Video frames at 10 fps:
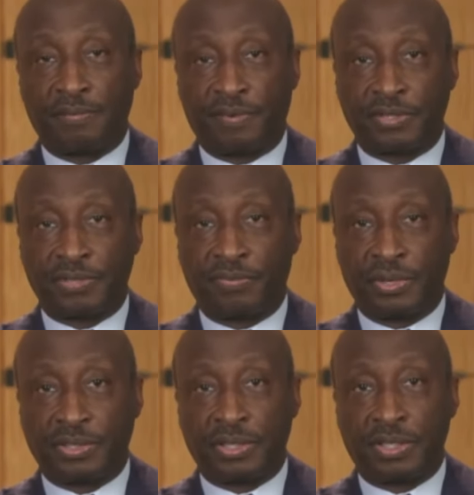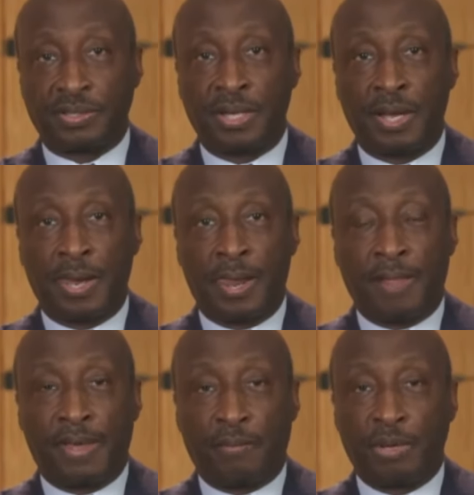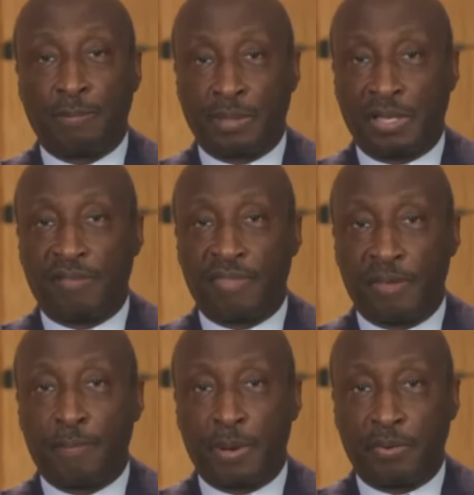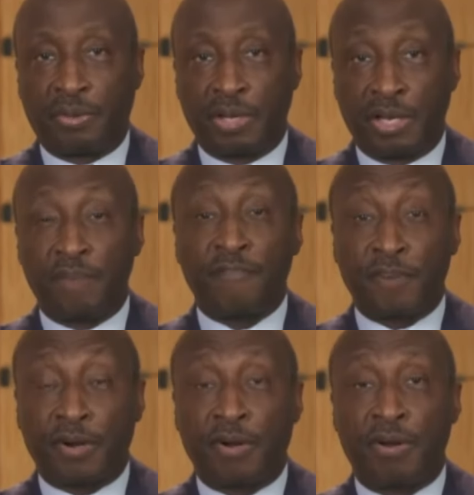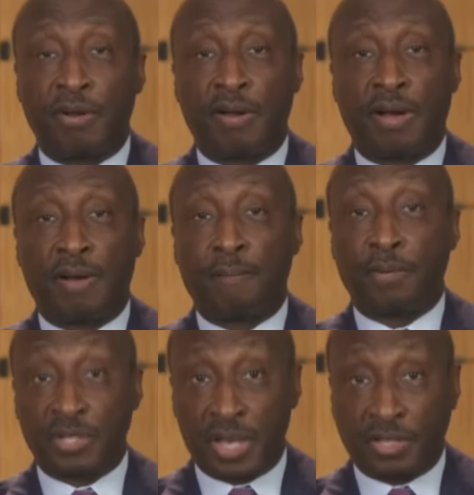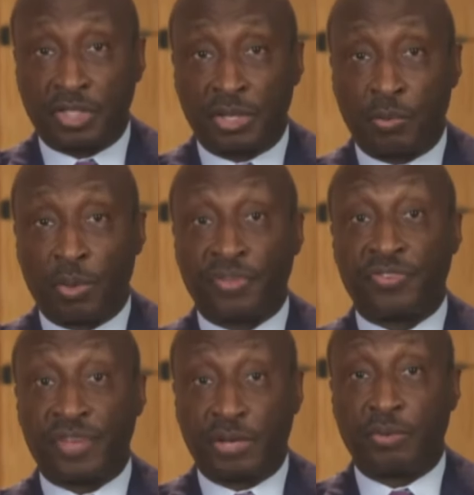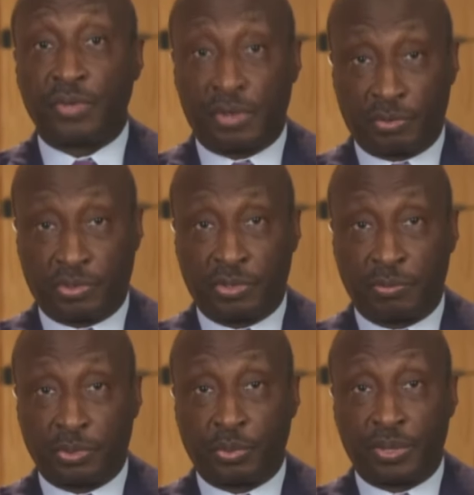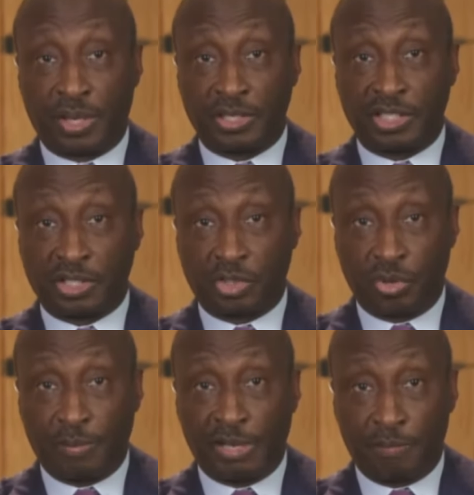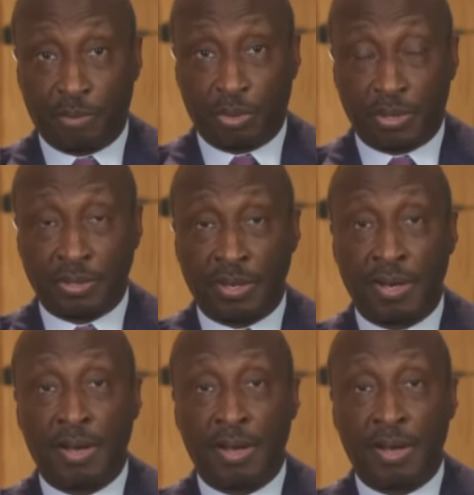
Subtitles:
The first of which is that we believe they both can confer protection with a single dose, which we think is extremely important.